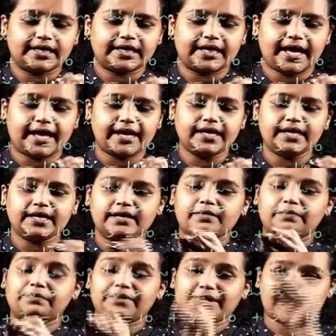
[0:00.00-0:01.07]
10
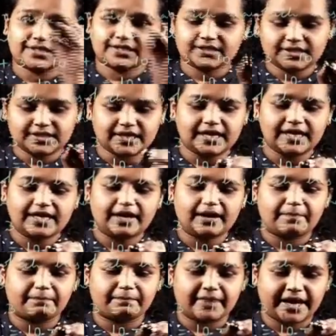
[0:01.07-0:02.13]
plus 3
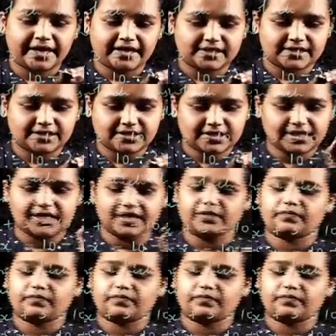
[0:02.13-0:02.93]
minus 3,